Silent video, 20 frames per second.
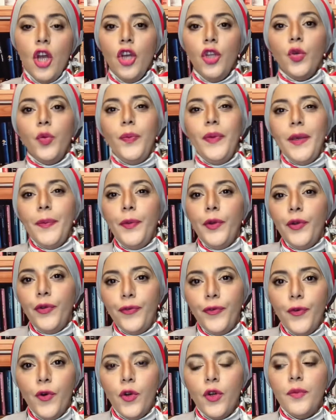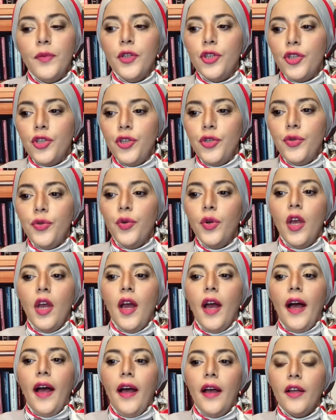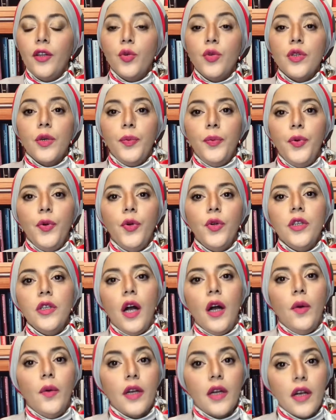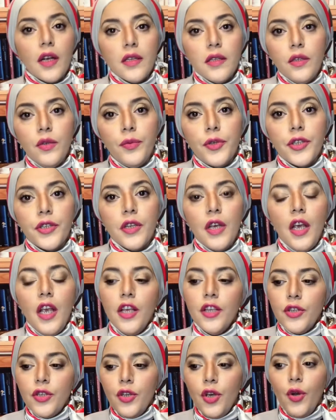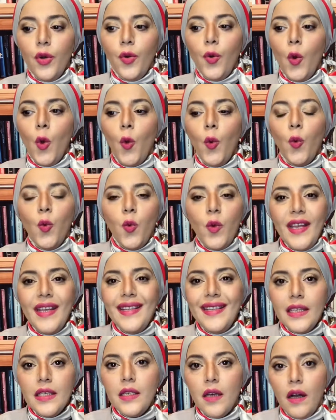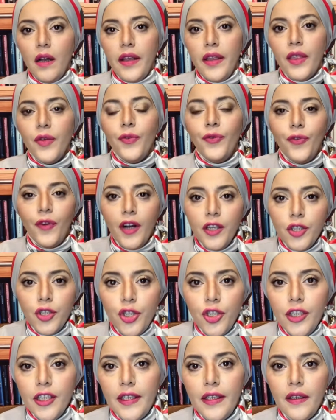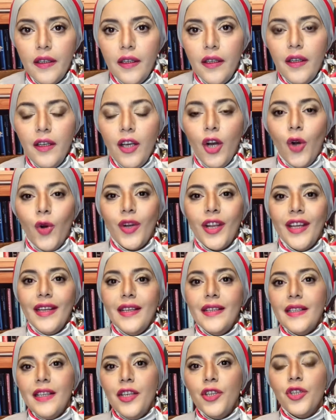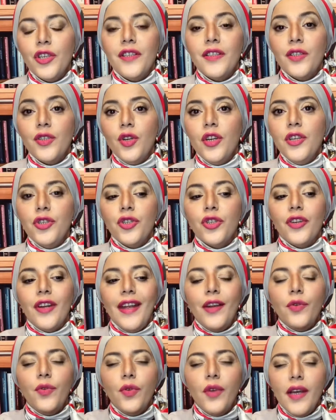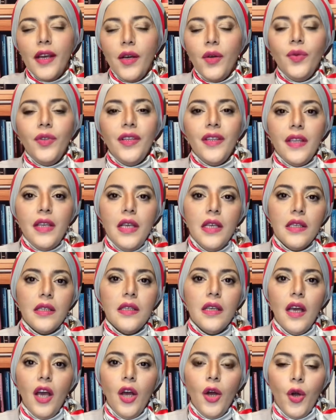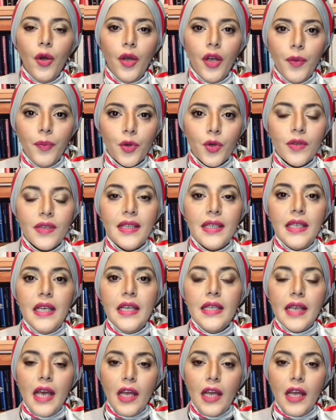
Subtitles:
to be performed to support our customers. So we design the functional organizational structure around these processes and